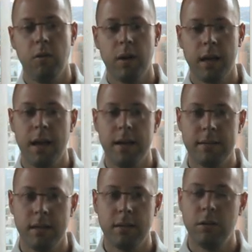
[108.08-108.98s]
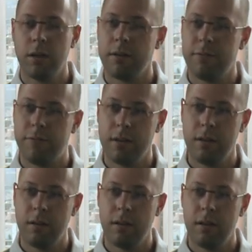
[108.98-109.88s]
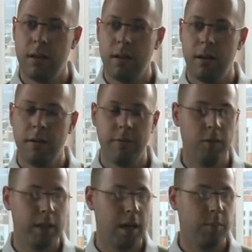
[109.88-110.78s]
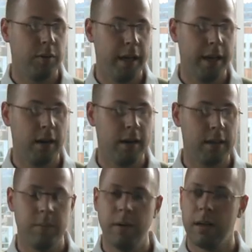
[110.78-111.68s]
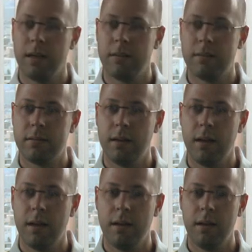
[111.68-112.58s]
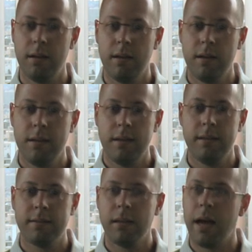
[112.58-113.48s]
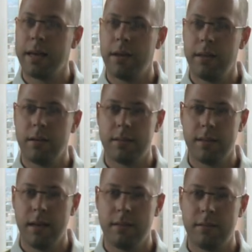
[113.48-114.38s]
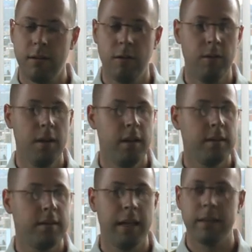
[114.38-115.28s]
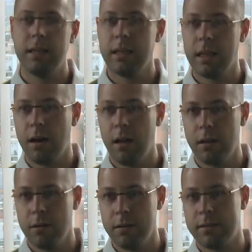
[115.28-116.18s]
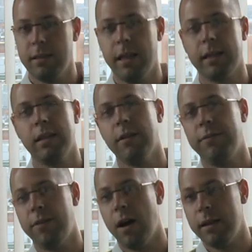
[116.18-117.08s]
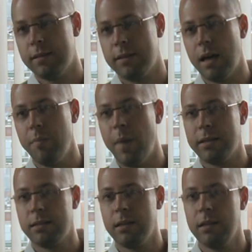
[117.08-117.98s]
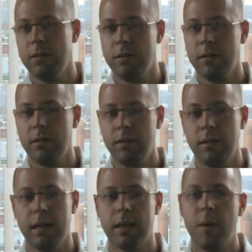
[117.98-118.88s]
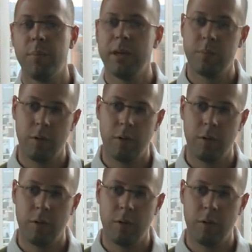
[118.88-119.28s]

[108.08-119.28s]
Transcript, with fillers: organizing the look and feel of what that player experience uh, is like on their site. So selecting the colors, selecting the fonts that match the, the company's